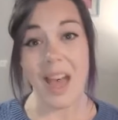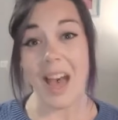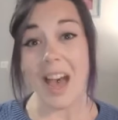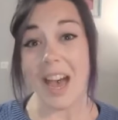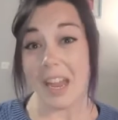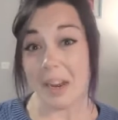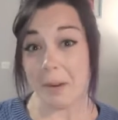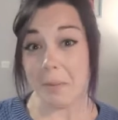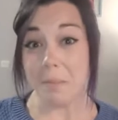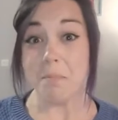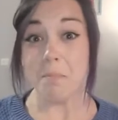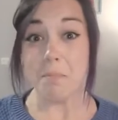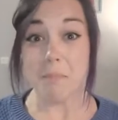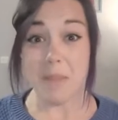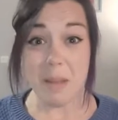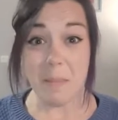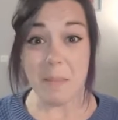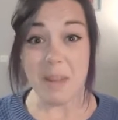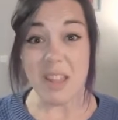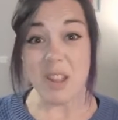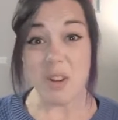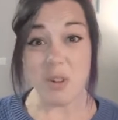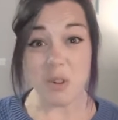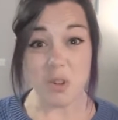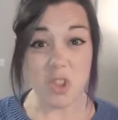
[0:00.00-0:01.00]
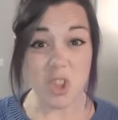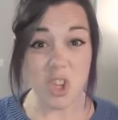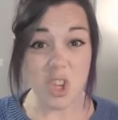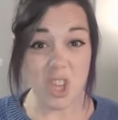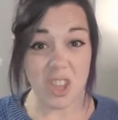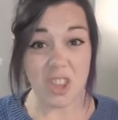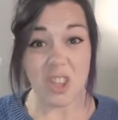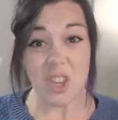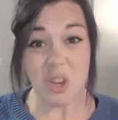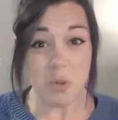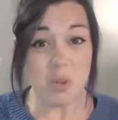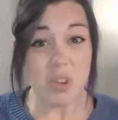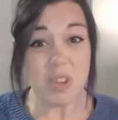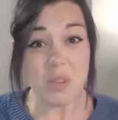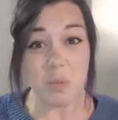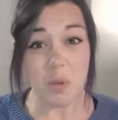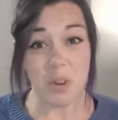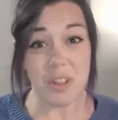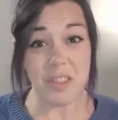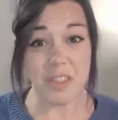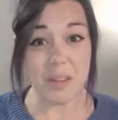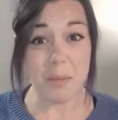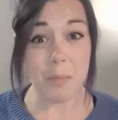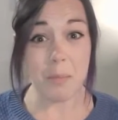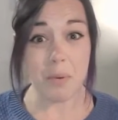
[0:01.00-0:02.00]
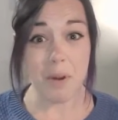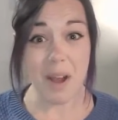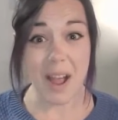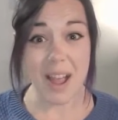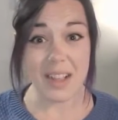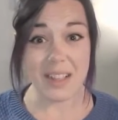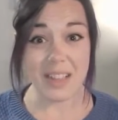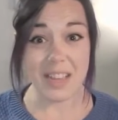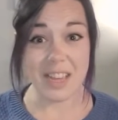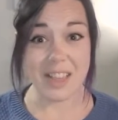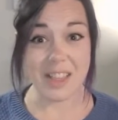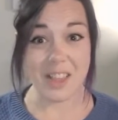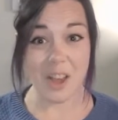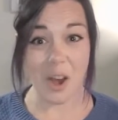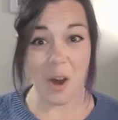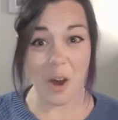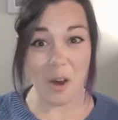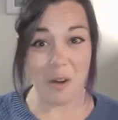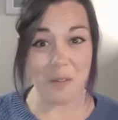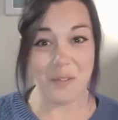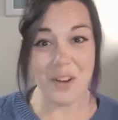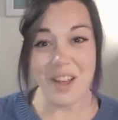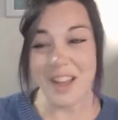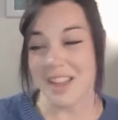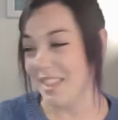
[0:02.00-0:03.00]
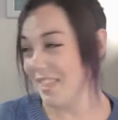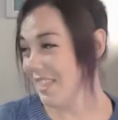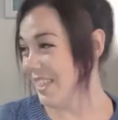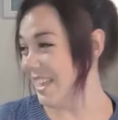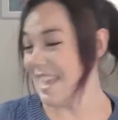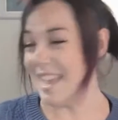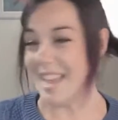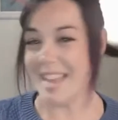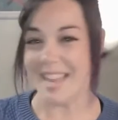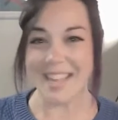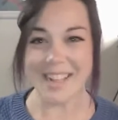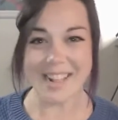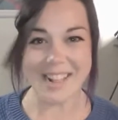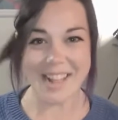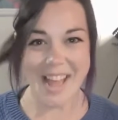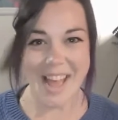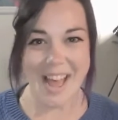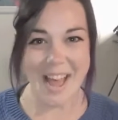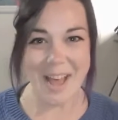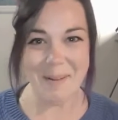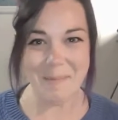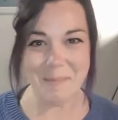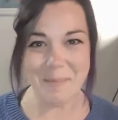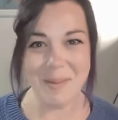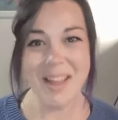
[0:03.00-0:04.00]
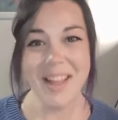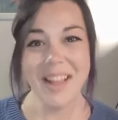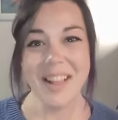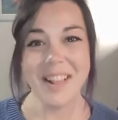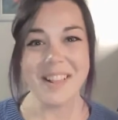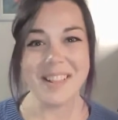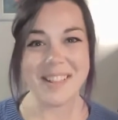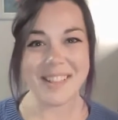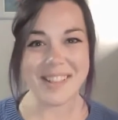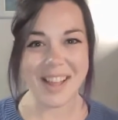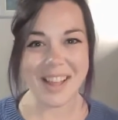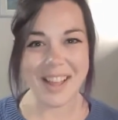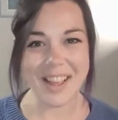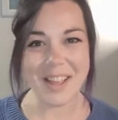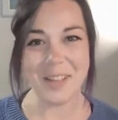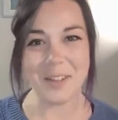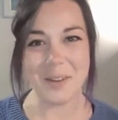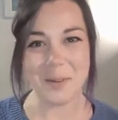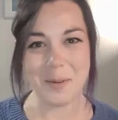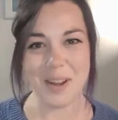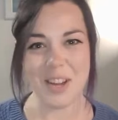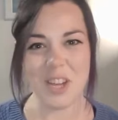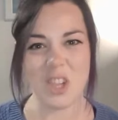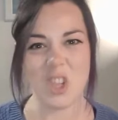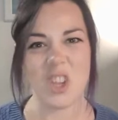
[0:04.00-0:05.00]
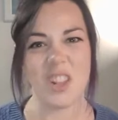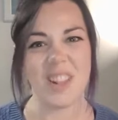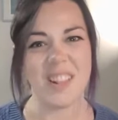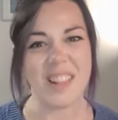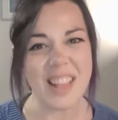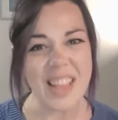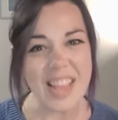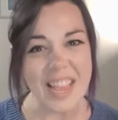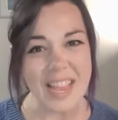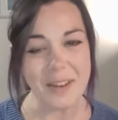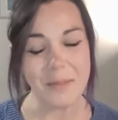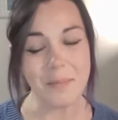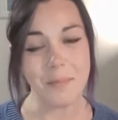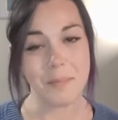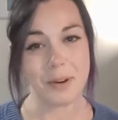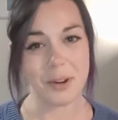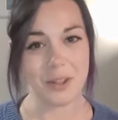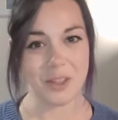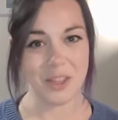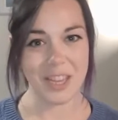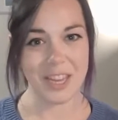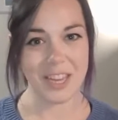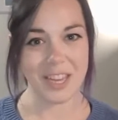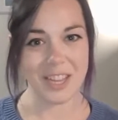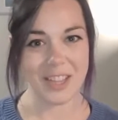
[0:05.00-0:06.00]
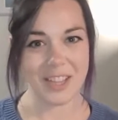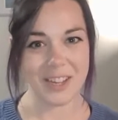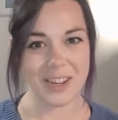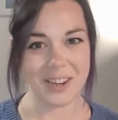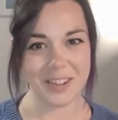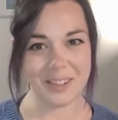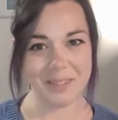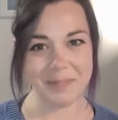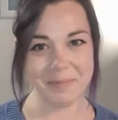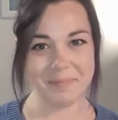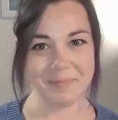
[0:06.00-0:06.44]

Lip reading: And maybe you just want some practice of the exam style questions in particular.